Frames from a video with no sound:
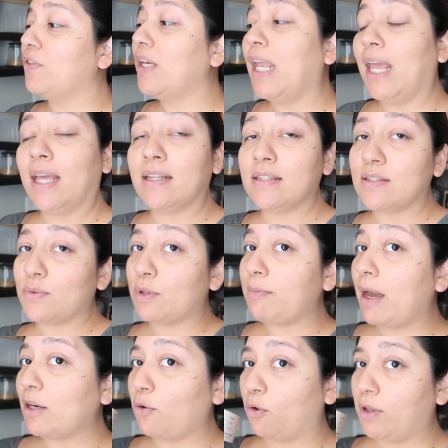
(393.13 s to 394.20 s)
and Hand with
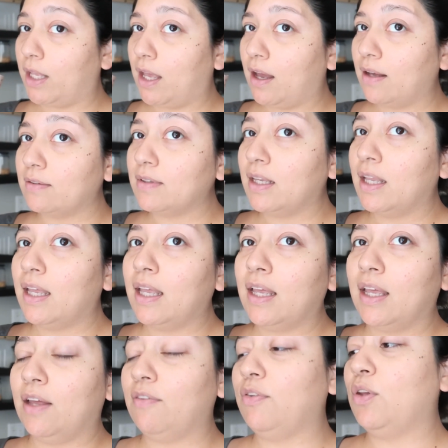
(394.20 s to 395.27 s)
Magnolia,
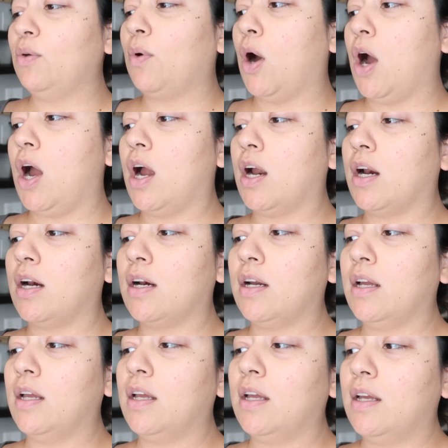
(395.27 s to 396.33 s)
if you are
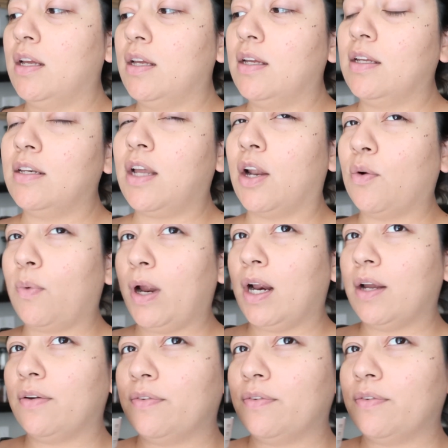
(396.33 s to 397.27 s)
not aware